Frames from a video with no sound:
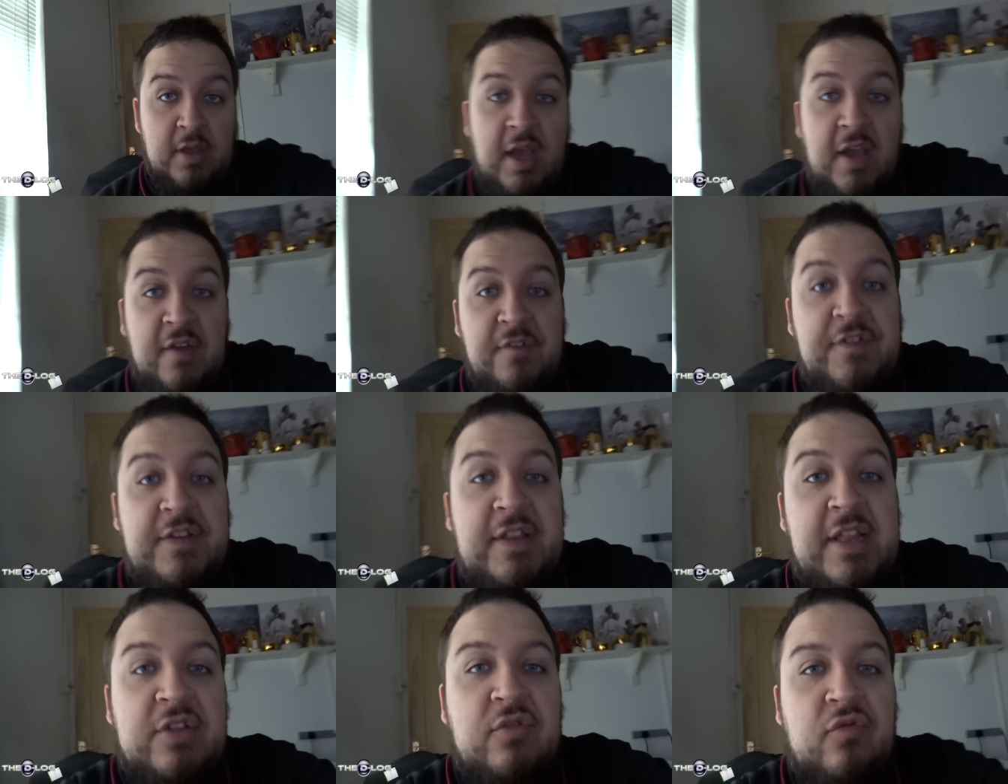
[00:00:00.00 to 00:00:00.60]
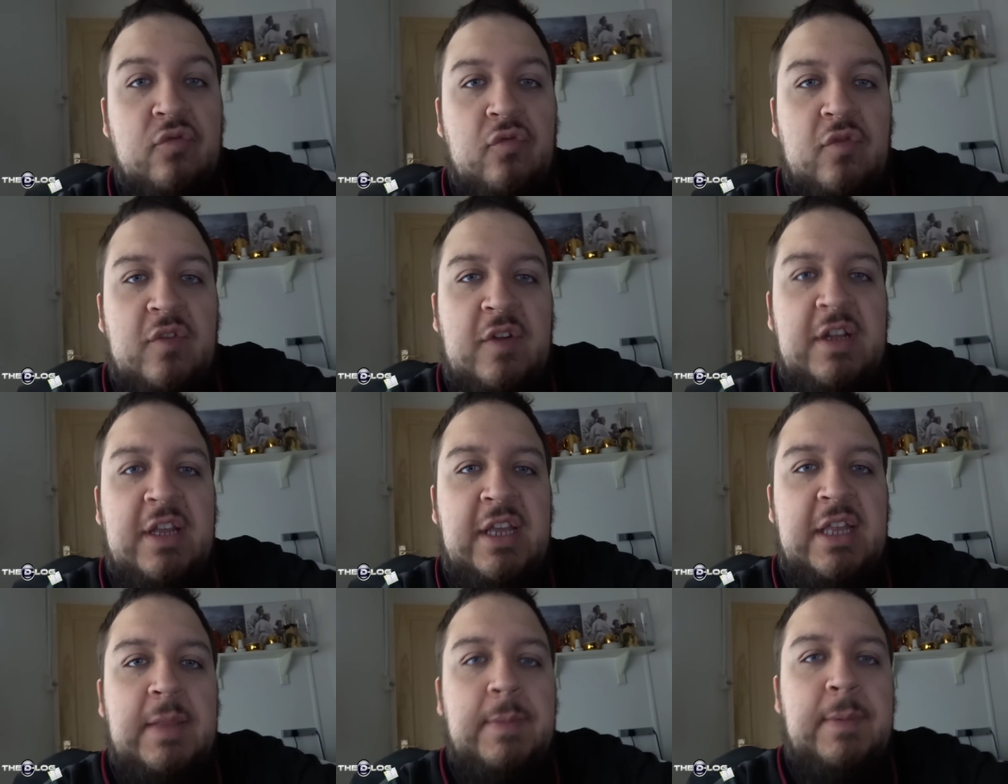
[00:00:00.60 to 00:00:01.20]
I think that's
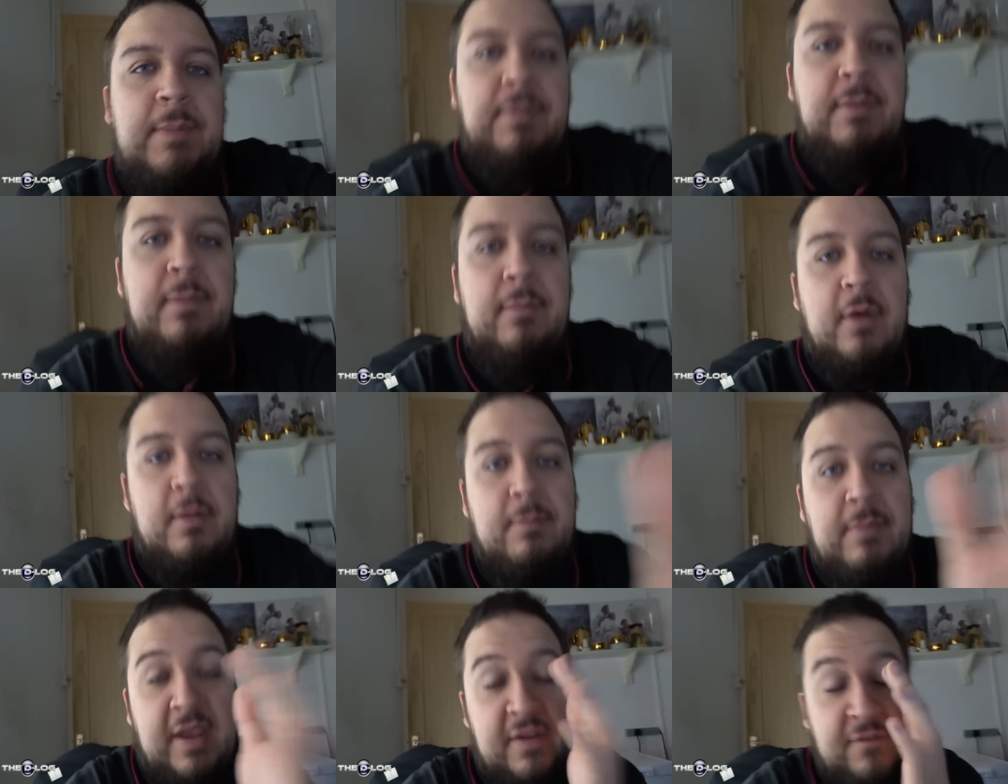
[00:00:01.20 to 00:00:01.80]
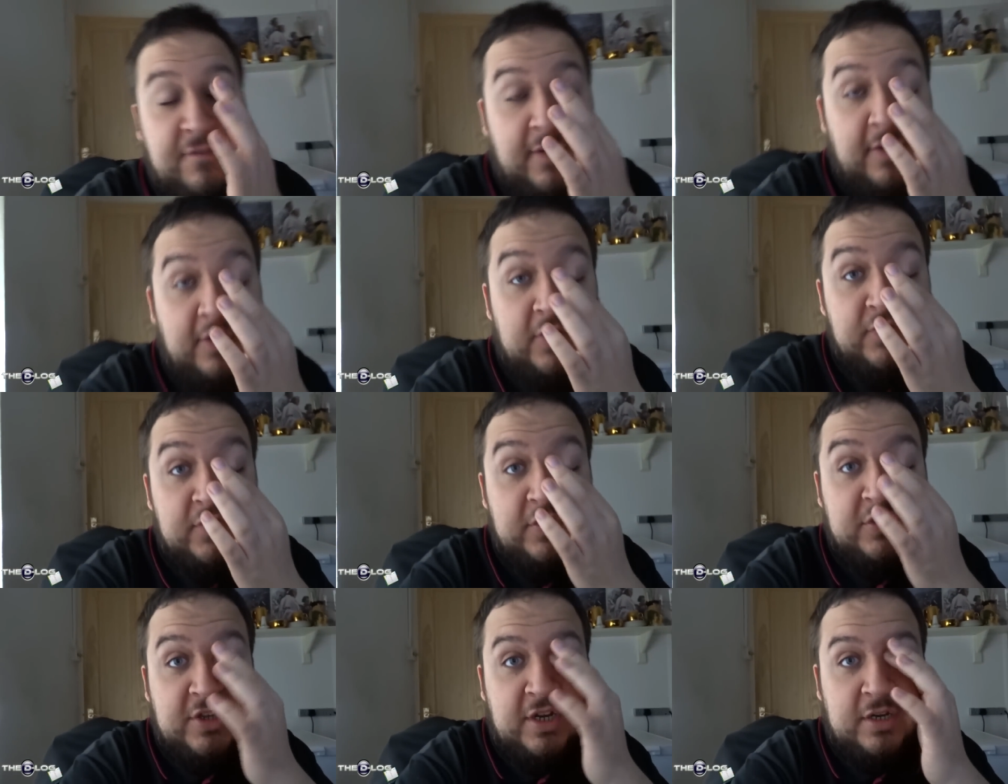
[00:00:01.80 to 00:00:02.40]
really going to be my main
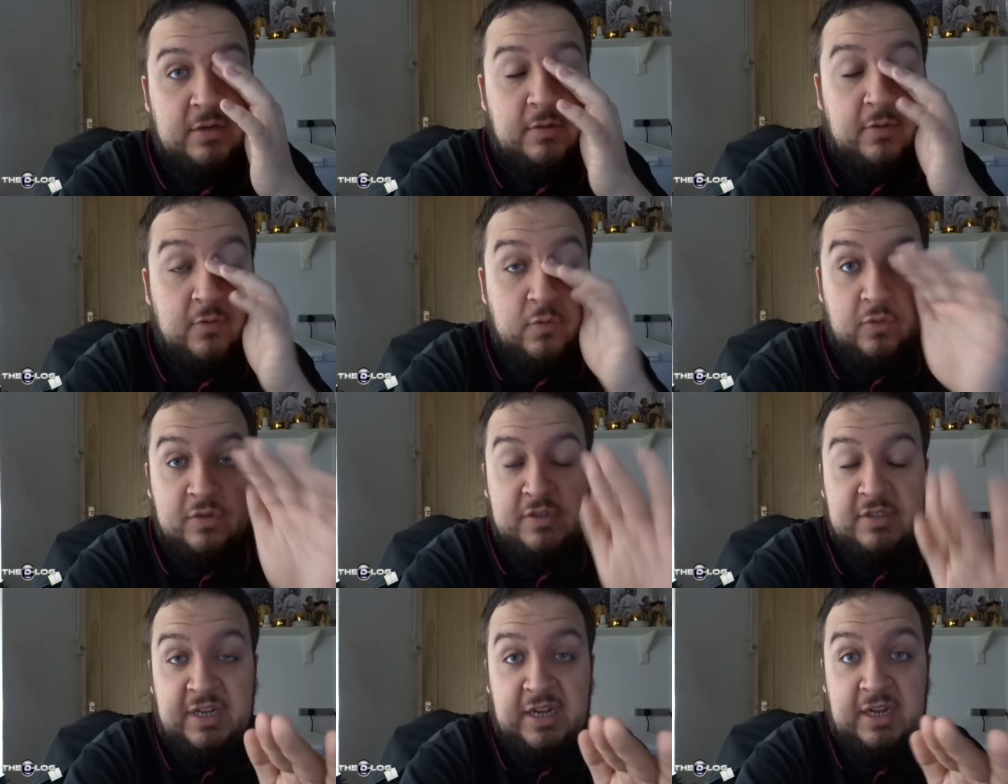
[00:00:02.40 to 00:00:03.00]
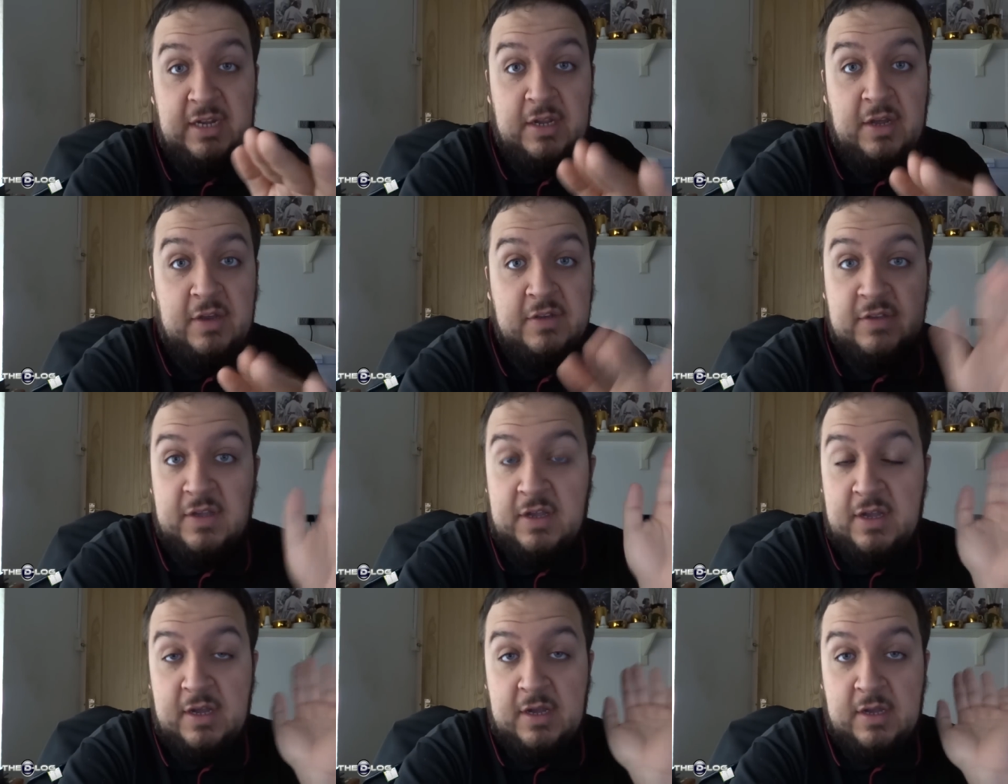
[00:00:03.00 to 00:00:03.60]
focus for the channel. Of course,
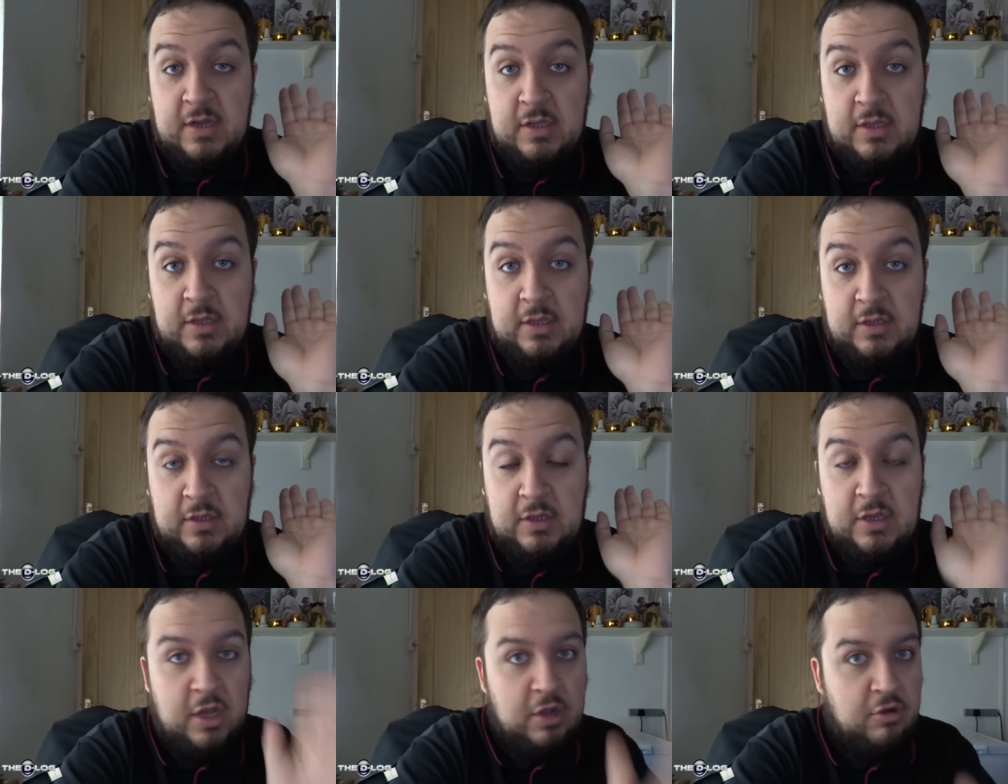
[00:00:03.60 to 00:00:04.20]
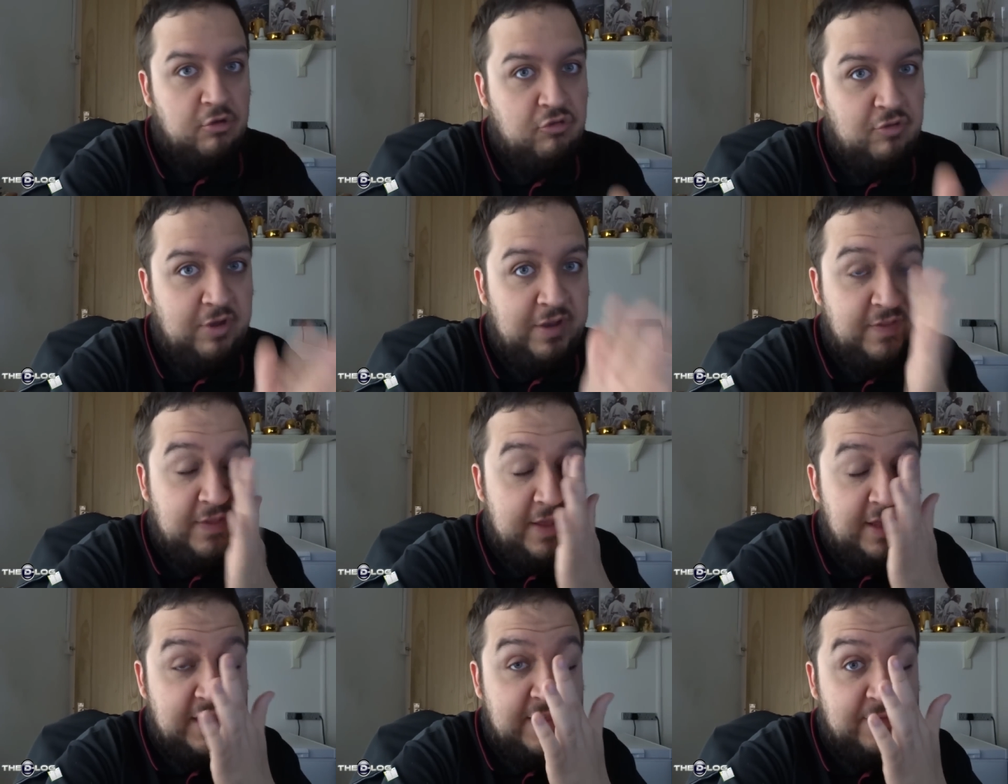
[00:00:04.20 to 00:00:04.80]
D-Logs are
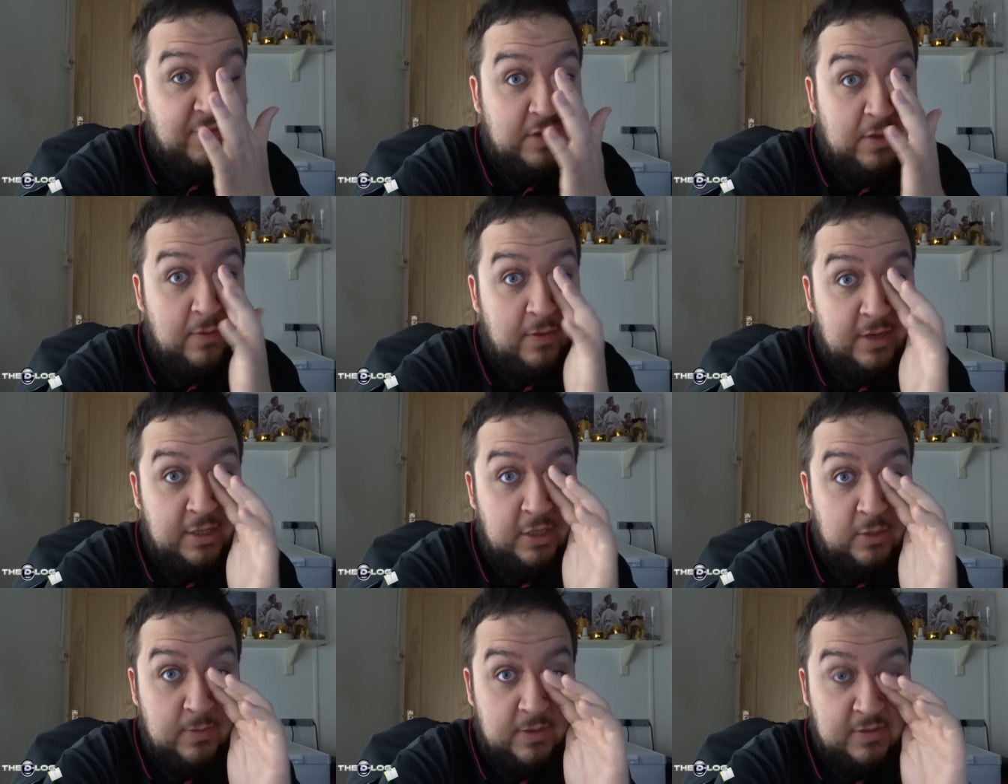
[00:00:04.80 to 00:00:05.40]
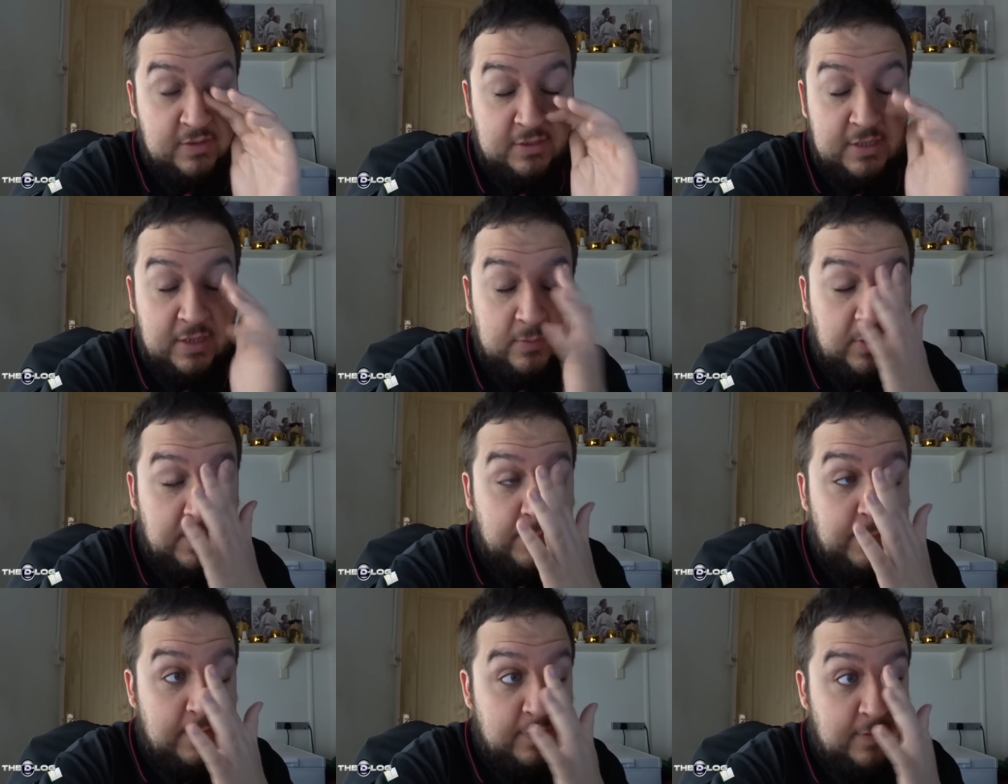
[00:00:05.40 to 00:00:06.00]
concrete. They're never going anywhere, so don't
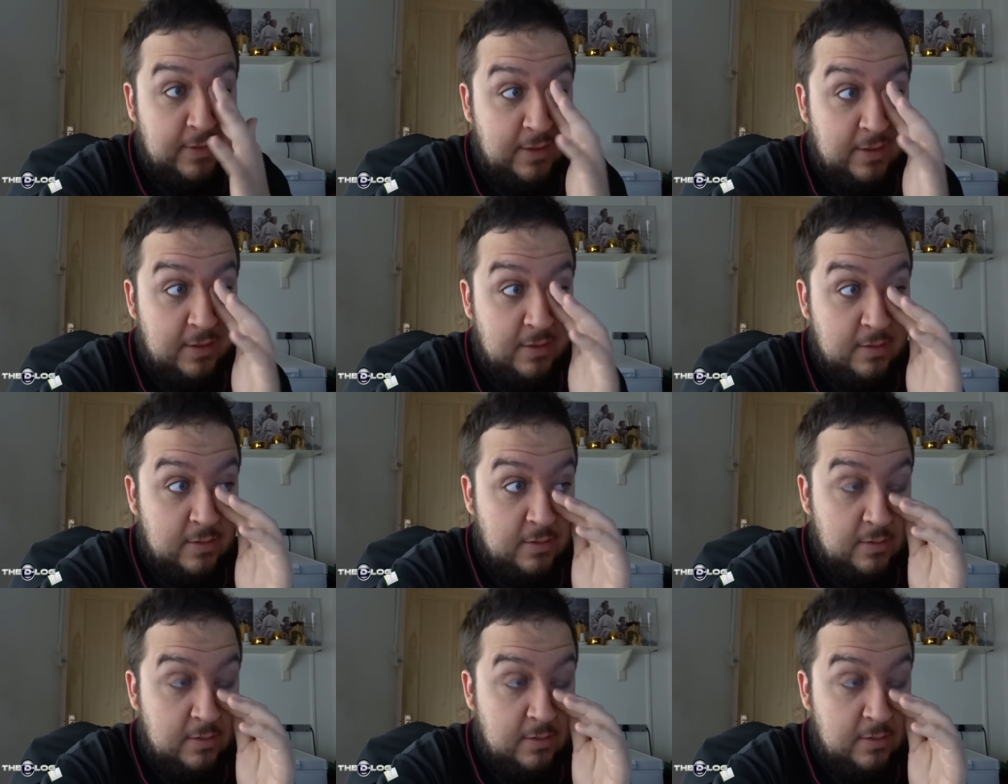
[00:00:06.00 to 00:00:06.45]
worry about that.